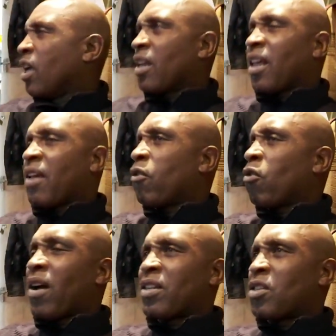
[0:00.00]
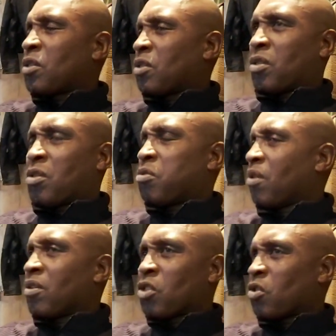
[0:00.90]
They've all had
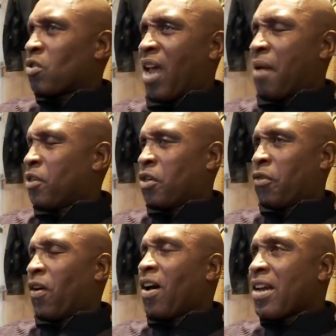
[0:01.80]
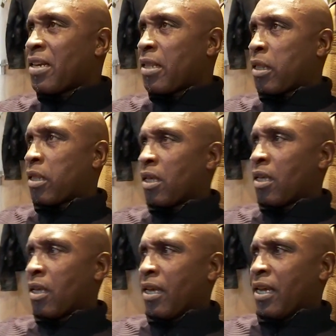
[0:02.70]
200 amateur fights.
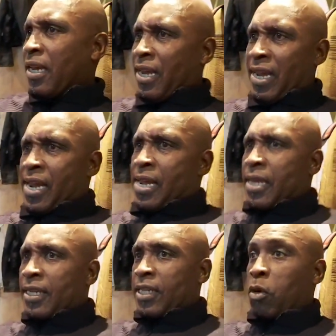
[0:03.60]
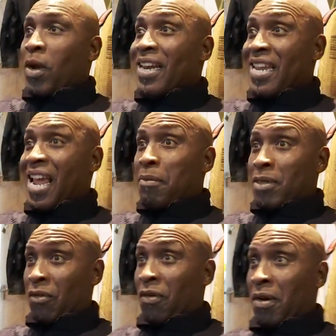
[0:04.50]
He's had 20 amateur
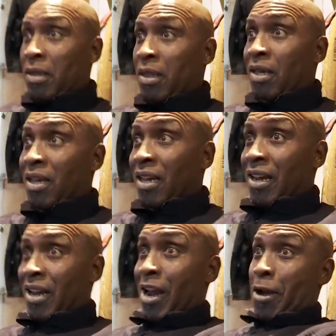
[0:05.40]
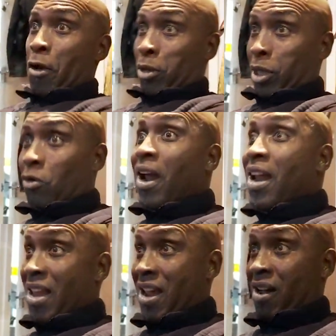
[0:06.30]
fights in
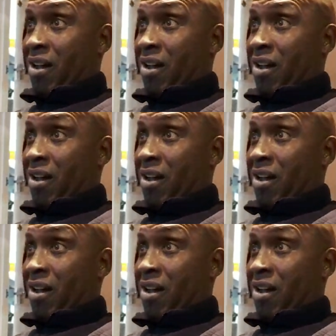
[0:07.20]
Australia.